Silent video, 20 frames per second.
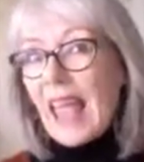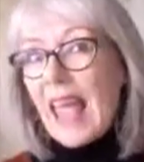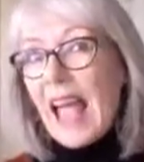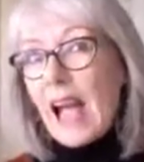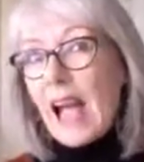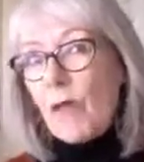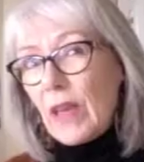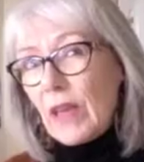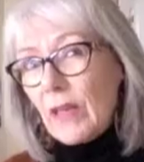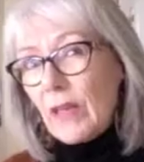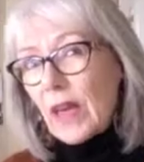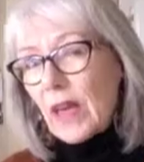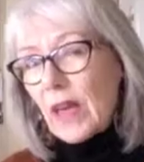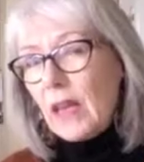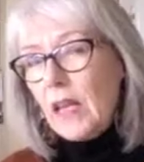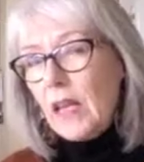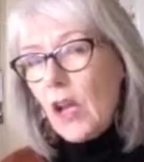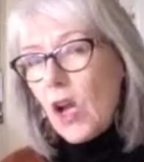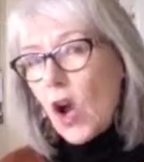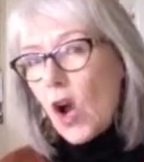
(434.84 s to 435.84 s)
However,
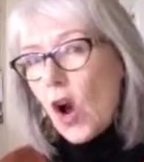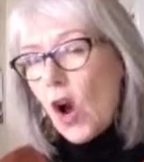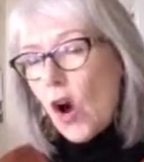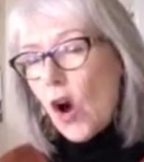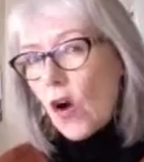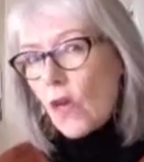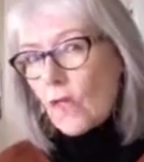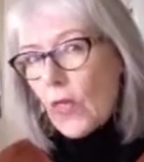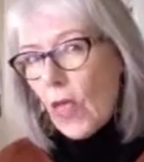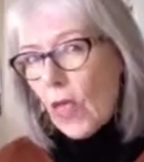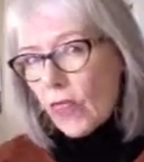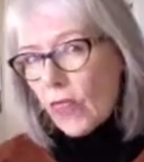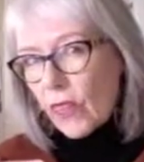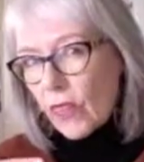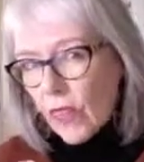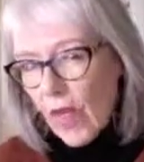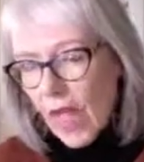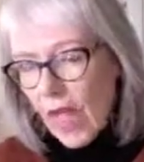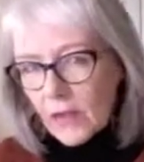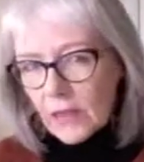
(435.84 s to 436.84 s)
of the
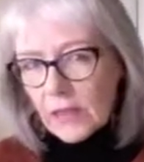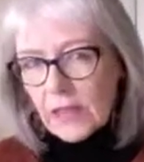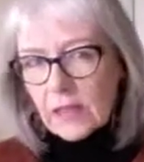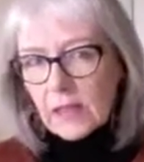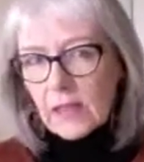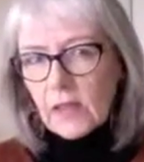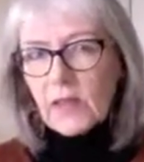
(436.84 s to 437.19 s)
thousands